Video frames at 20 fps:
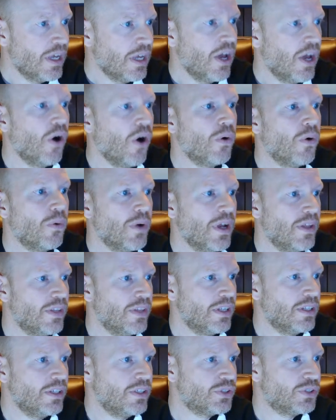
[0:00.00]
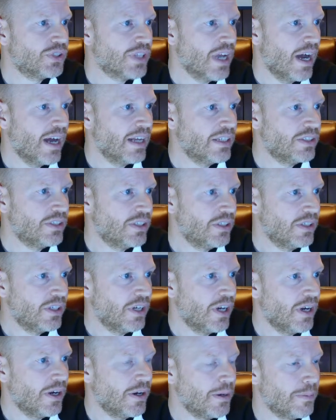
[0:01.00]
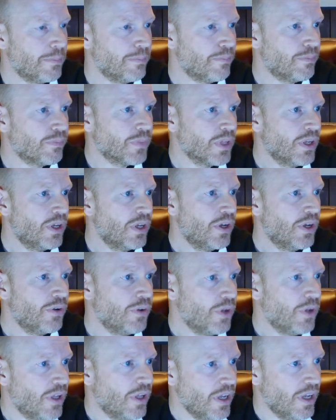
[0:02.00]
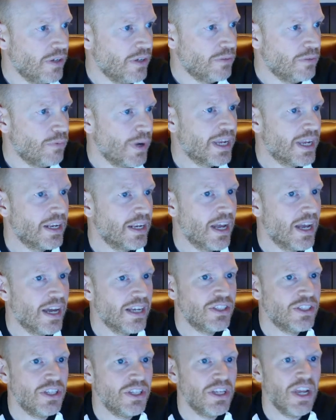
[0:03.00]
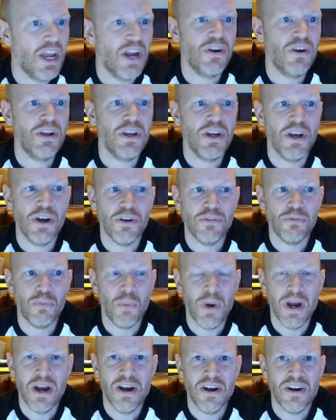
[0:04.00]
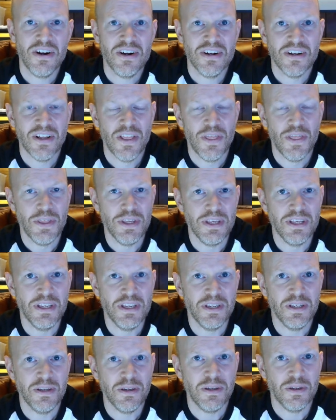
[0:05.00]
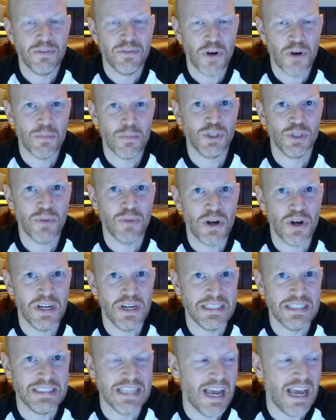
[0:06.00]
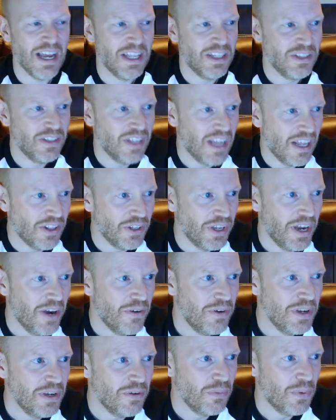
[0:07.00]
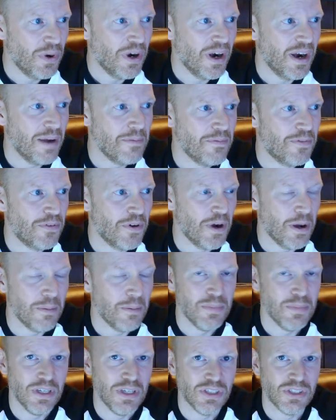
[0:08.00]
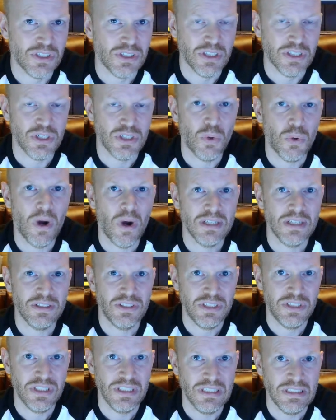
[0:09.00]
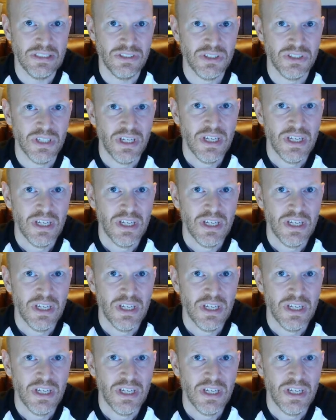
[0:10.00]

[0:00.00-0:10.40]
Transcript: Oh, and then here's Scott. He recognized the area of where the farmers market is at. The area where I'm from is the Quad Cities,